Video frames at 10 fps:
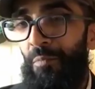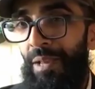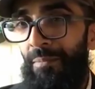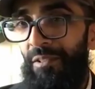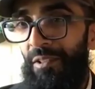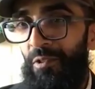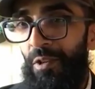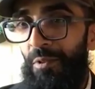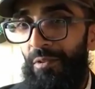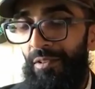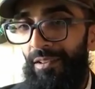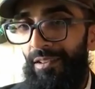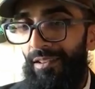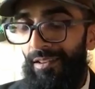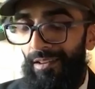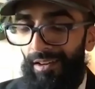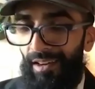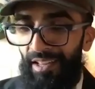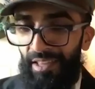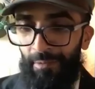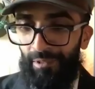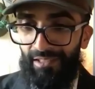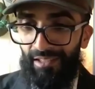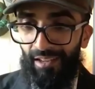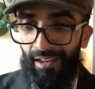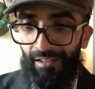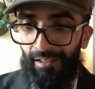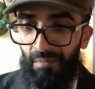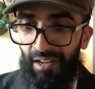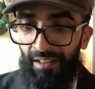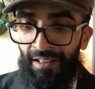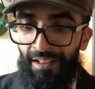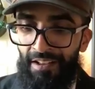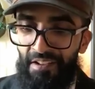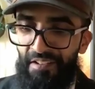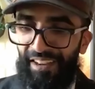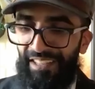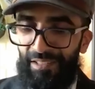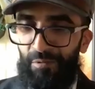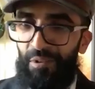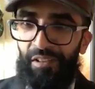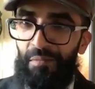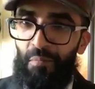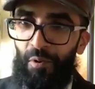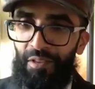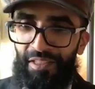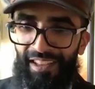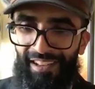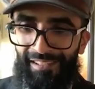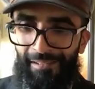be able to contribute. And then with zakat al-mal, right, it's really important that